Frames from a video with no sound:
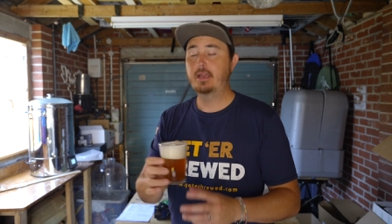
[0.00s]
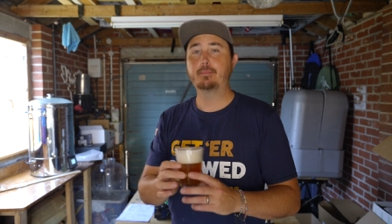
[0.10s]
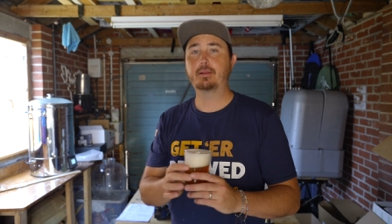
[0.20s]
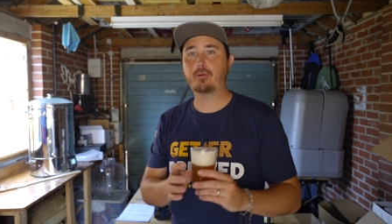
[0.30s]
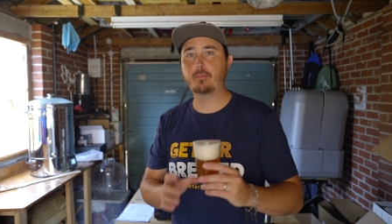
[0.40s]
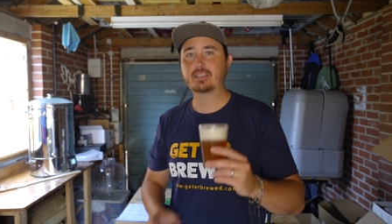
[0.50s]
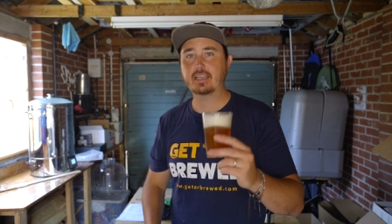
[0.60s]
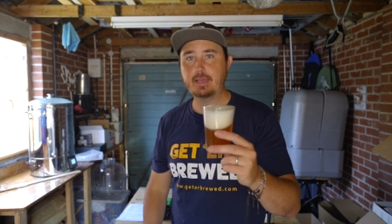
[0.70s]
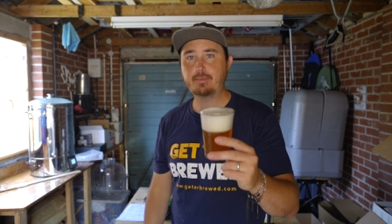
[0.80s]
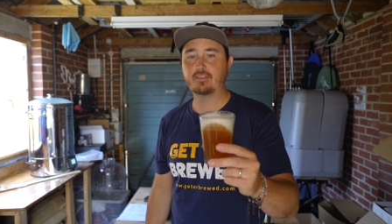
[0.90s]
But the problem is I
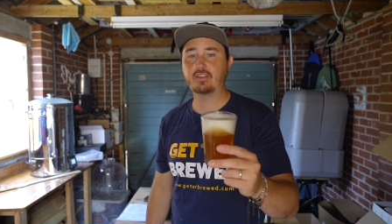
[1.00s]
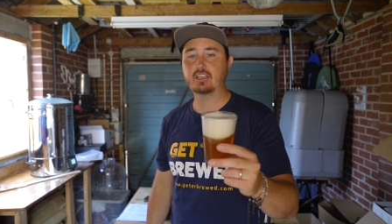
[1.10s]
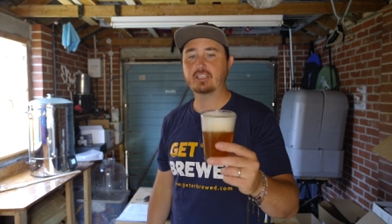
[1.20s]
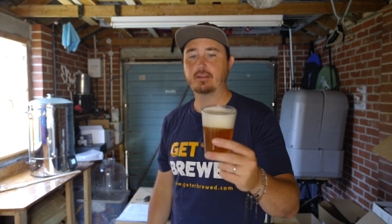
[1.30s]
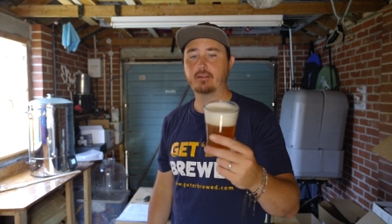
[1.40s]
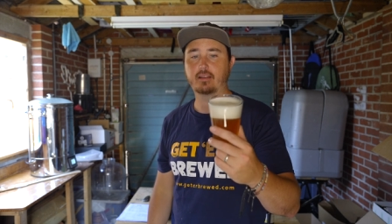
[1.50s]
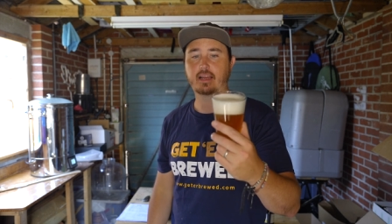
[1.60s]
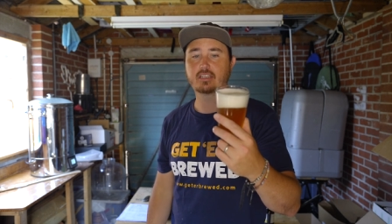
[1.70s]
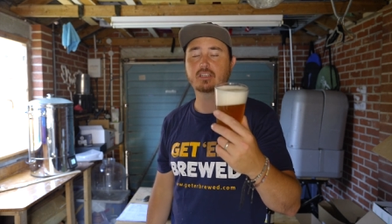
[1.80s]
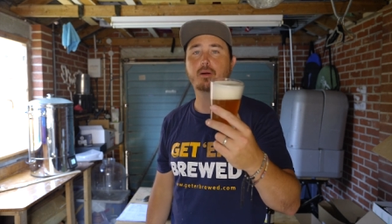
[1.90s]
keep giving this
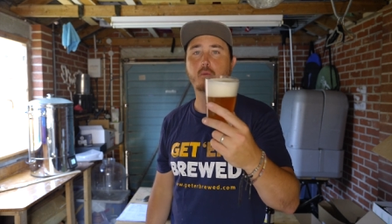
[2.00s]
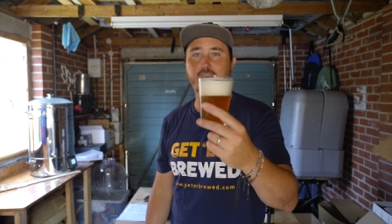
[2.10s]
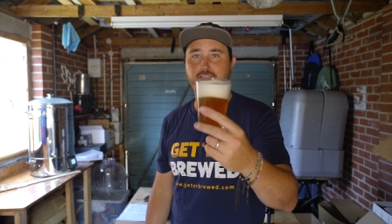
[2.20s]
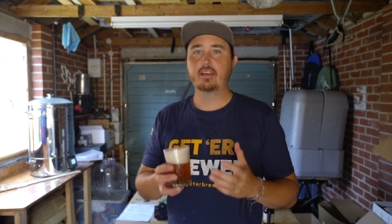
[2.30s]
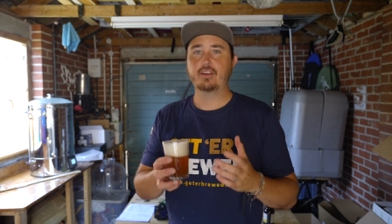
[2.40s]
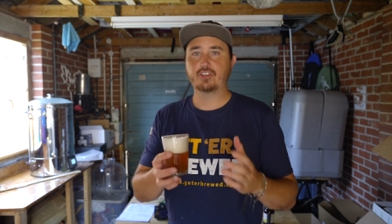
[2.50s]
like to my wife.